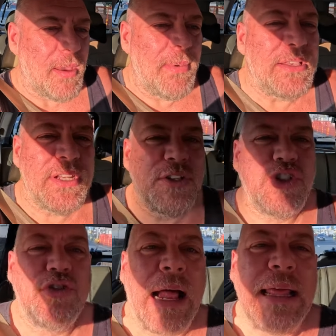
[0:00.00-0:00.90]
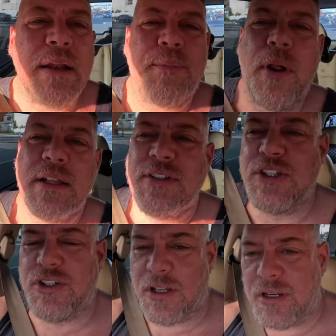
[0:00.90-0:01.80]
Imagine an Australian
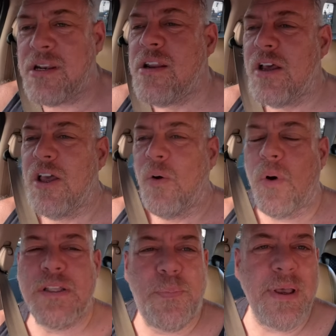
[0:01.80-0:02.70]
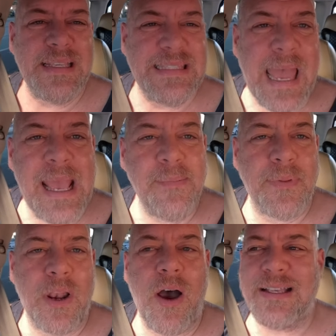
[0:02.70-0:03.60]
politician wanted to put his name
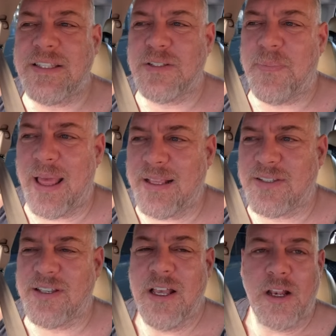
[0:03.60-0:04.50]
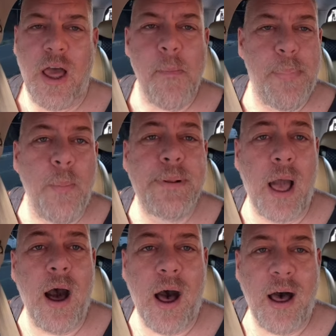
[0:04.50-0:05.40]
on the license plates, like Bob
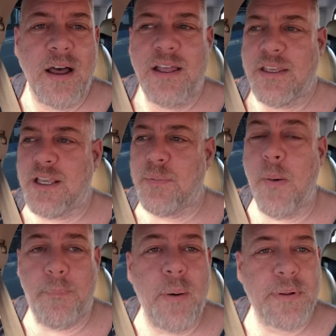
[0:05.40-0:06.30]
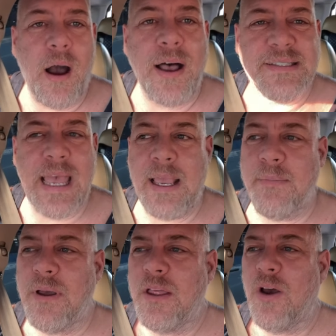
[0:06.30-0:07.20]
Carr. You're going to put Bob Carr's
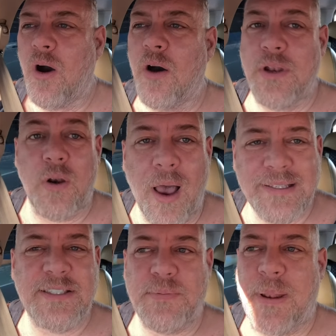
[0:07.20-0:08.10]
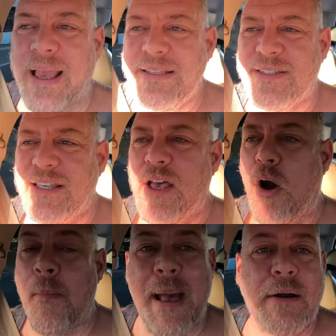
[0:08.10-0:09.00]
name on the license plates,
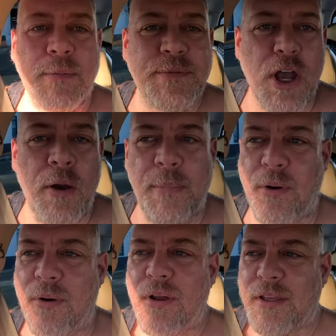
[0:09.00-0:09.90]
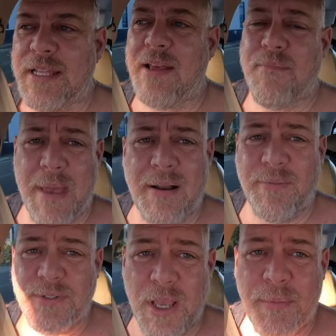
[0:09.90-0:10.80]
or Malcolm Turnbull. You're going to have
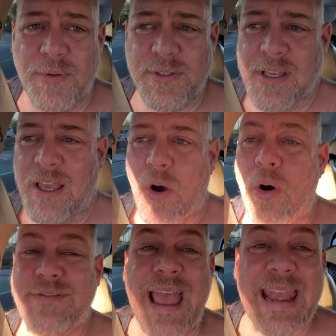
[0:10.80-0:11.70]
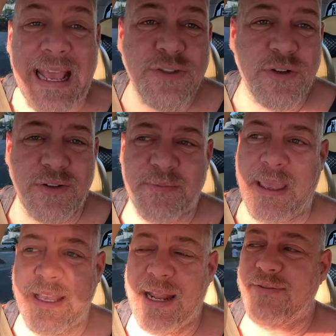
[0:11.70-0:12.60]
Malcolm Turnbull's, or Dan Andrews,
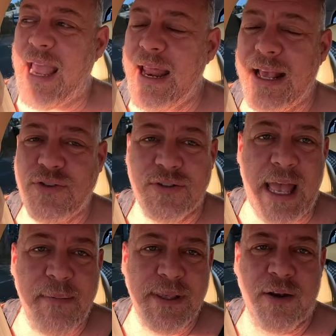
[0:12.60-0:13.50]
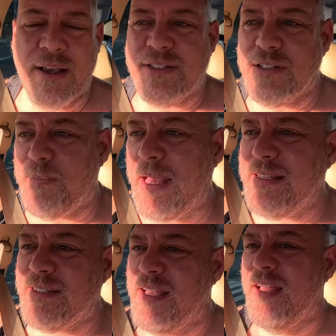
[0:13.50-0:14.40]
mate. You're going to have Dan Andrews' name in your license plates.